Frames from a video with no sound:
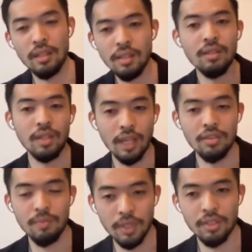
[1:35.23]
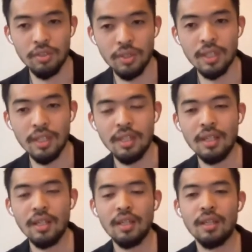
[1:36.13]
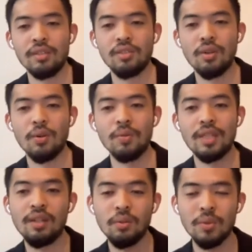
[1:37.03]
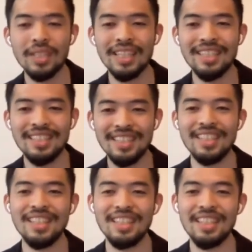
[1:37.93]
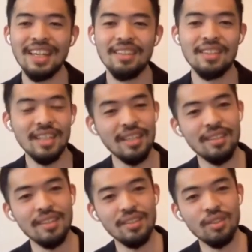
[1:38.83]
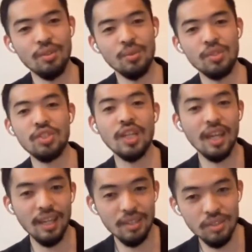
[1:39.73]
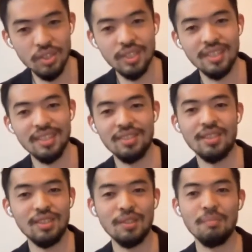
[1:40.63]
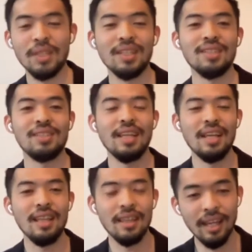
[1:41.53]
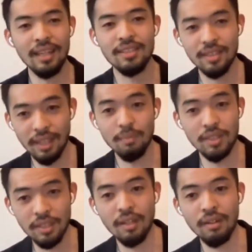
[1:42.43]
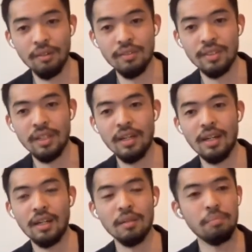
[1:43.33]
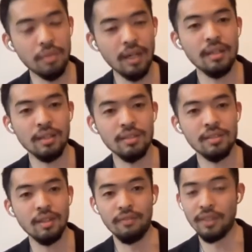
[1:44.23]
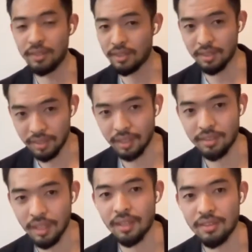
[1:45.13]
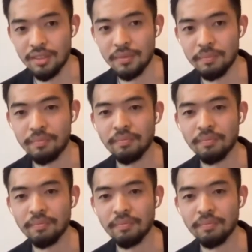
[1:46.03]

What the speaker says: in the education ministry. So they don't really see a need to change the system because they themselves are the products of its success.